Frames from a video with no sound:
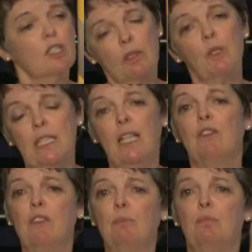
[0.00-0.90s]
he
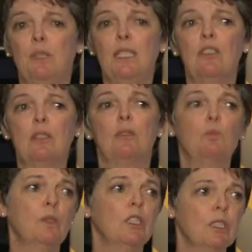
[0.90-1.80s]
left the priesthood,
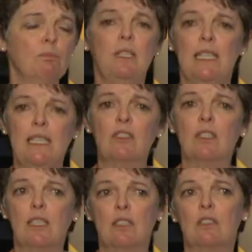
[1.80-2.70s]
which means
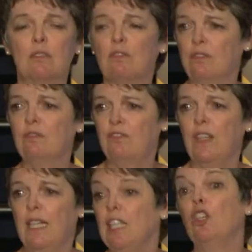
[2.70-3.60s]
his,
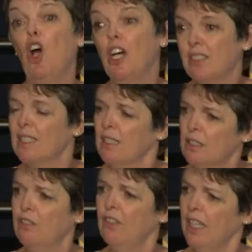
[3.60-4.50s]
he lost his
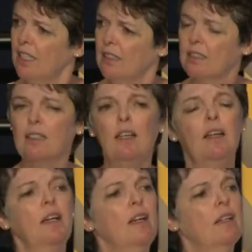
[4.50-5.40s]
faith.
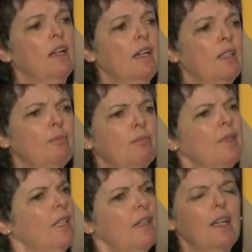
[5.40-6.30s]
Um,
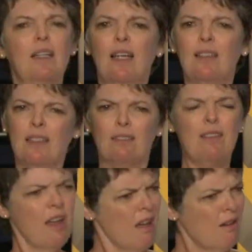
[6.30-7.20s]
and I thought,
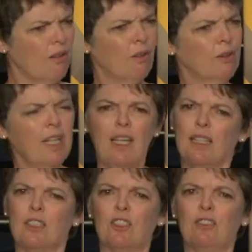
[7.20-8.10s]
no,
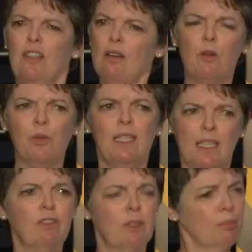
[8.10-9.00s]
gosh, no, he
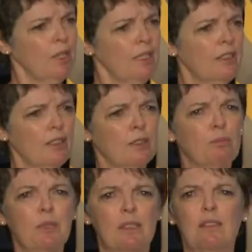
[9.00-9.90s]
left the priesthood,
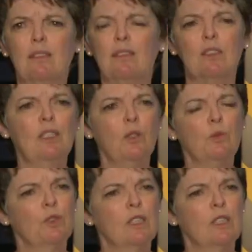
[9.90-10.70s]
but you know,